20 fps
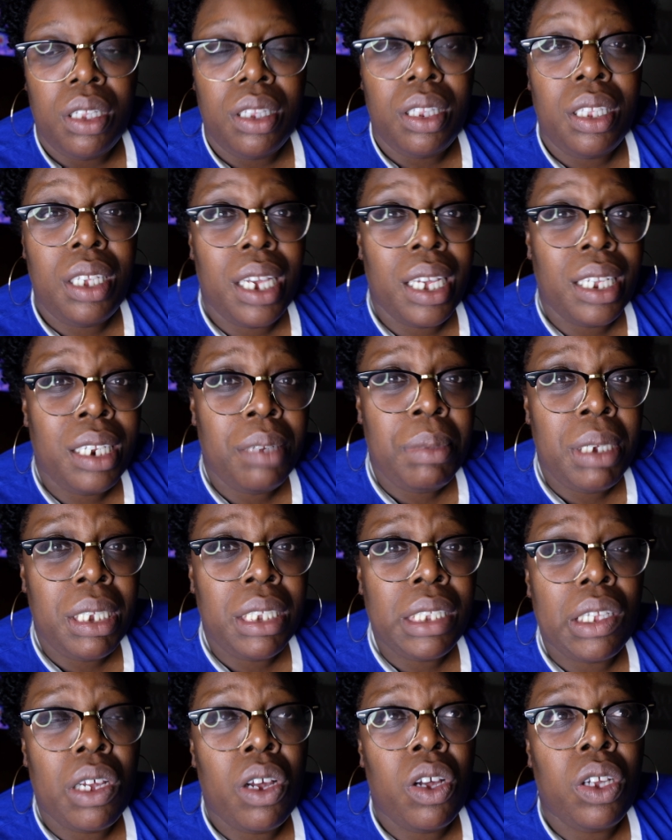The
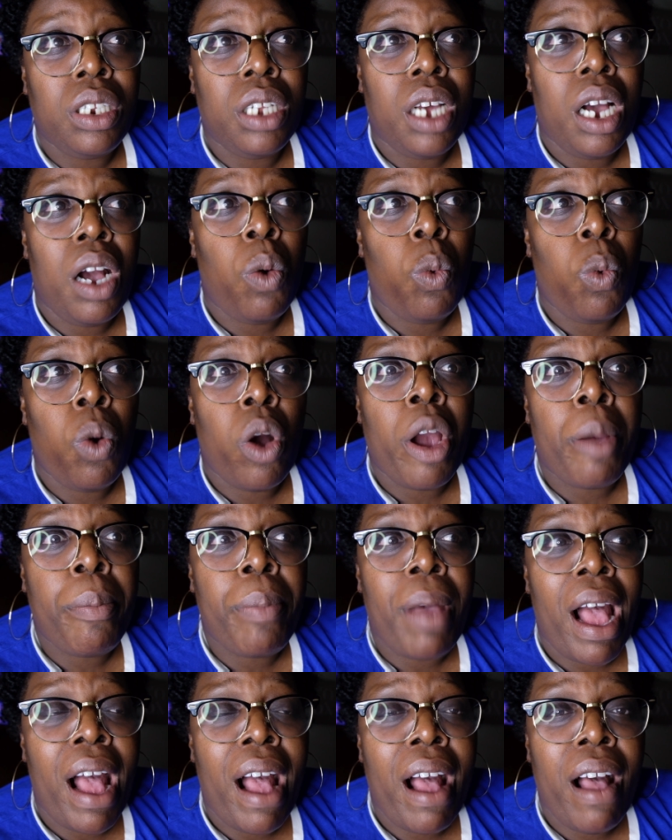enemy's on a war
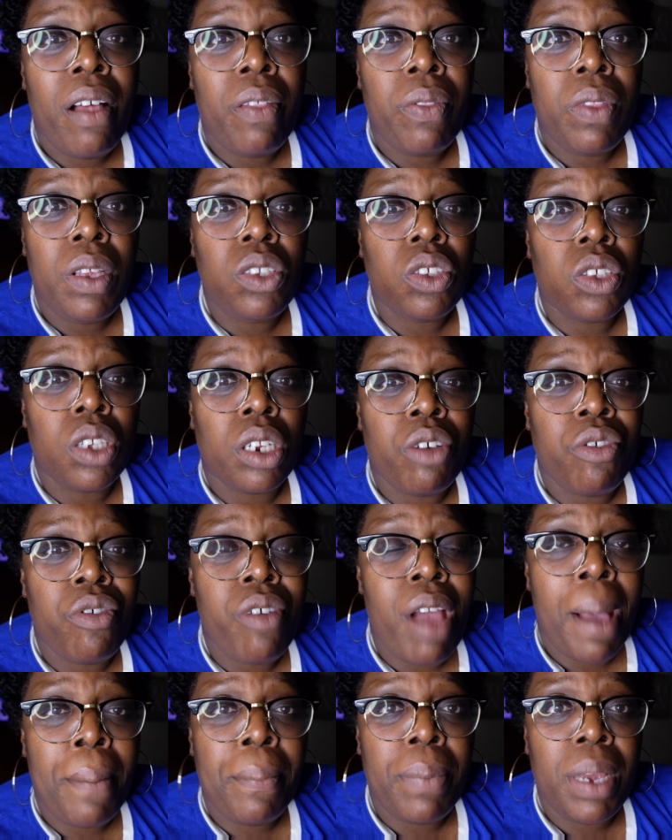path. He's on a
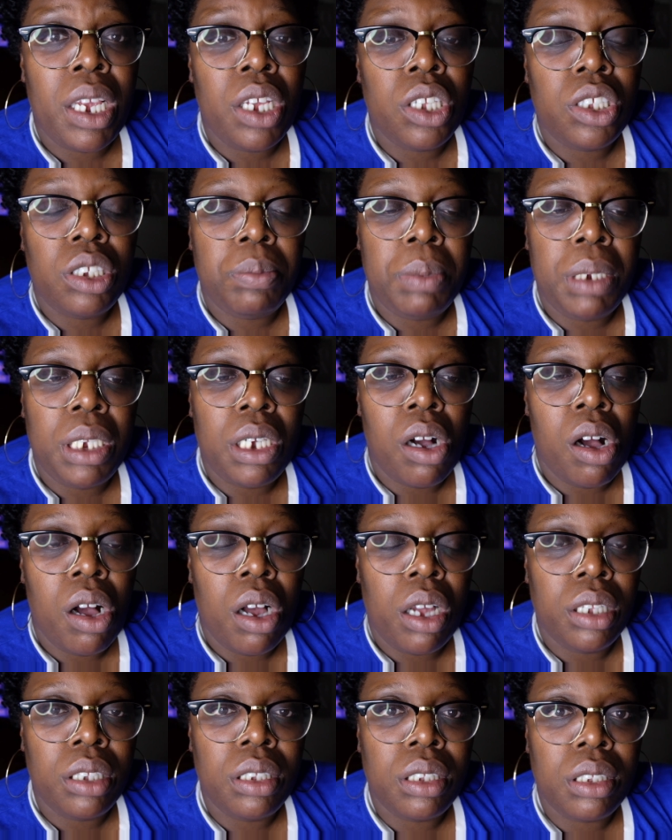rampage
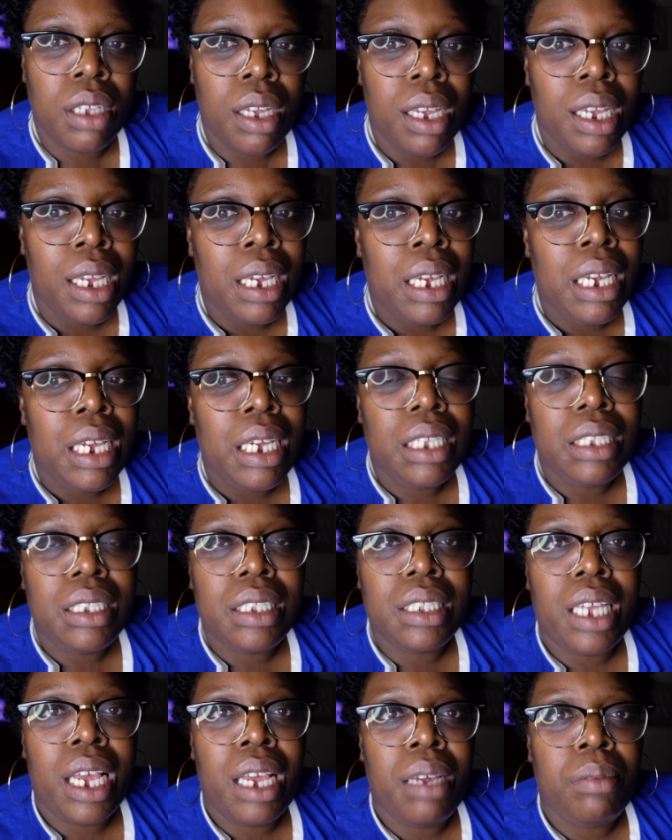because his
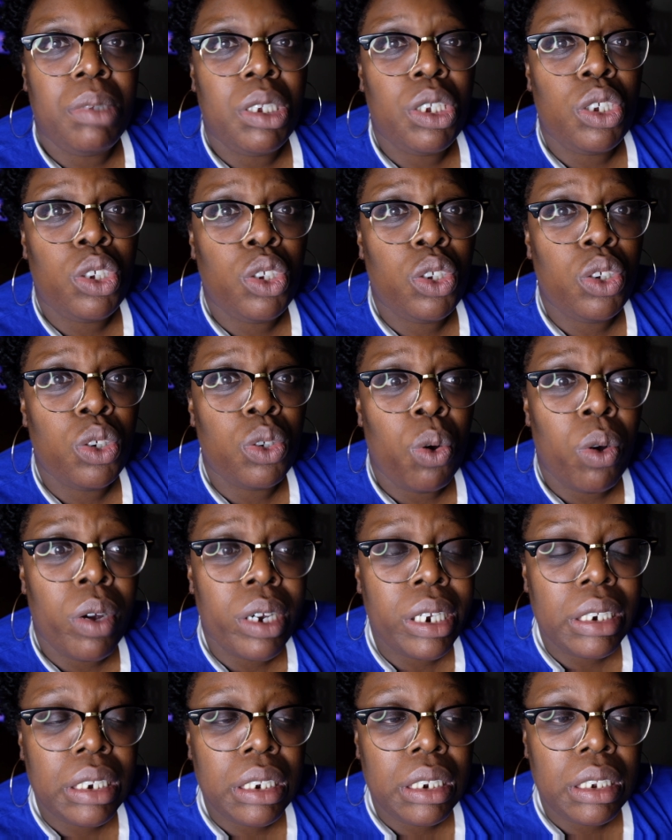time is
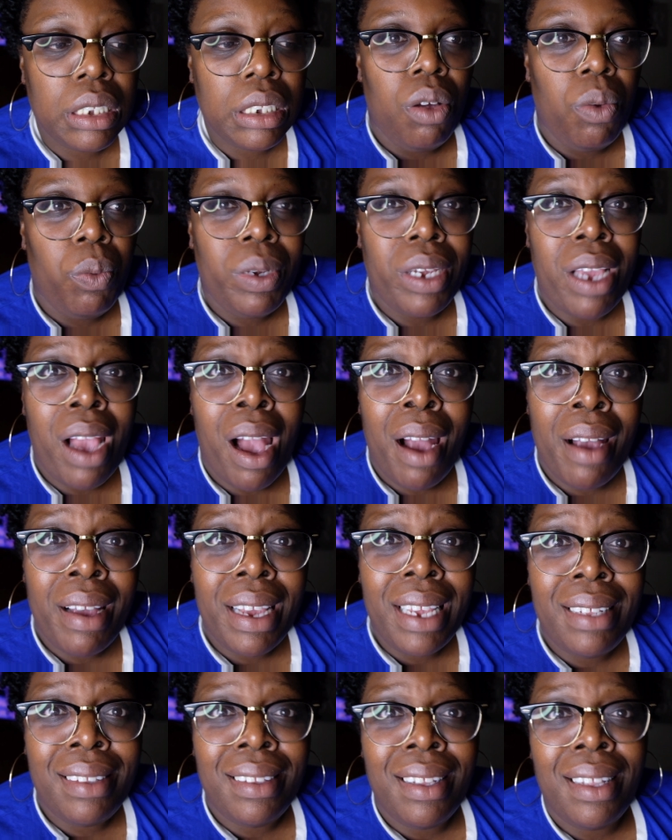short. We are
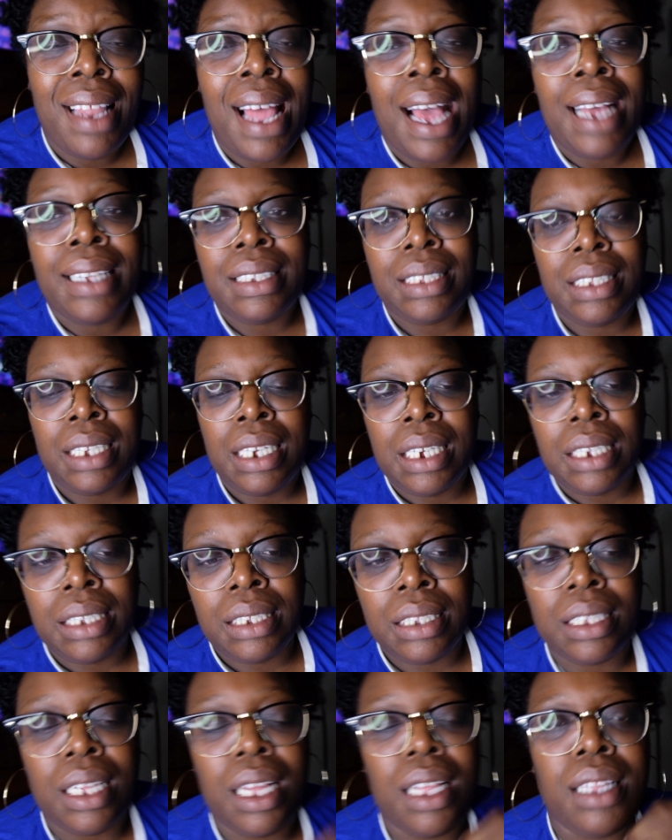in the last
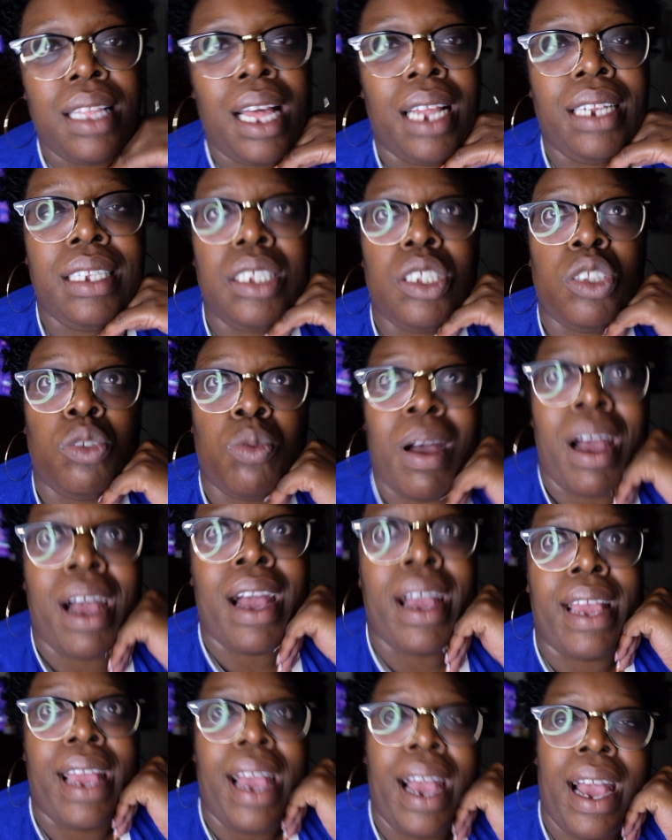days. That is
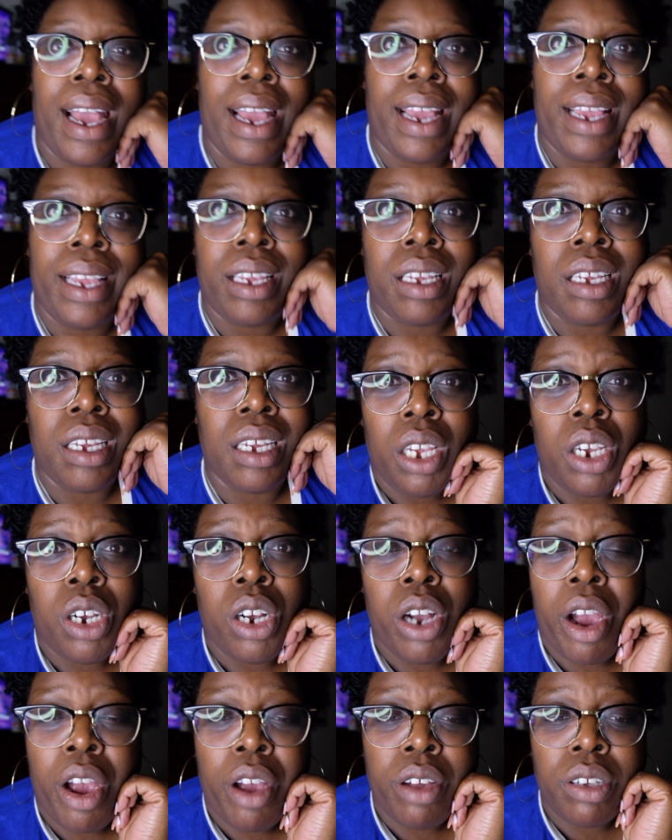why I
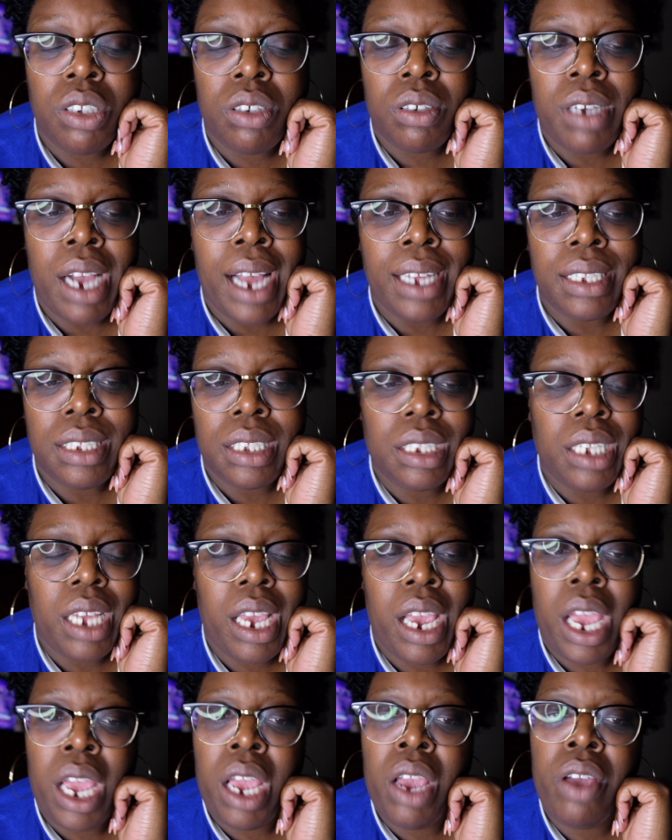encourage you guys in
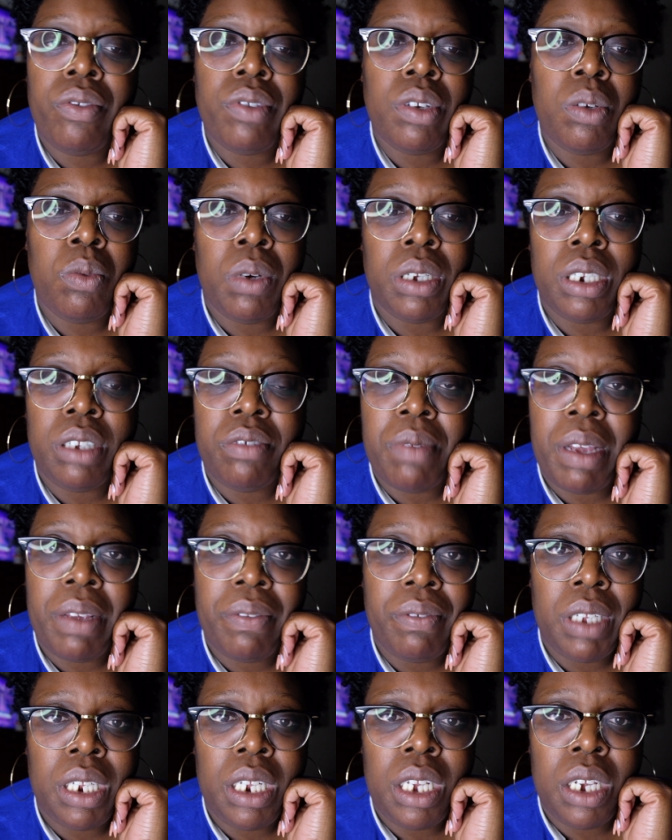every one of my
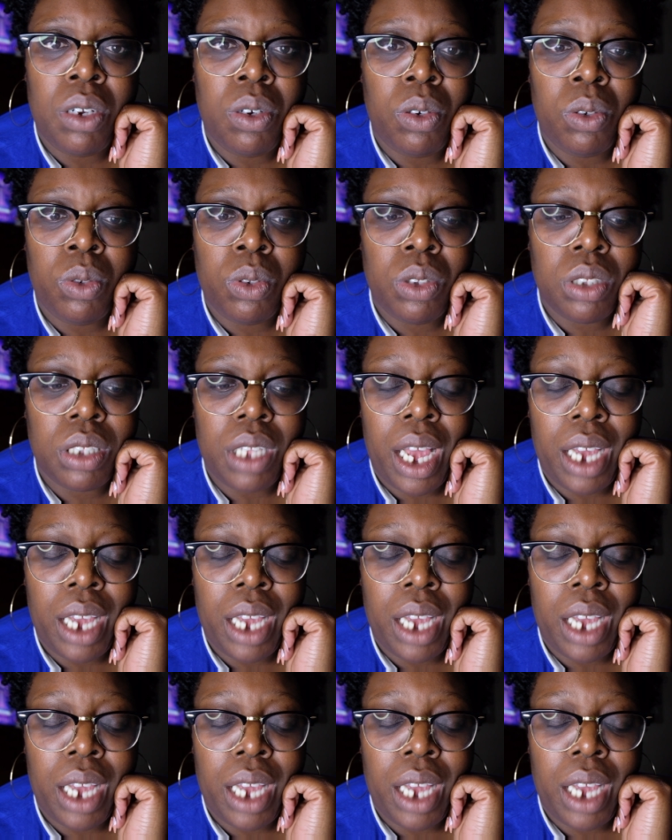videos.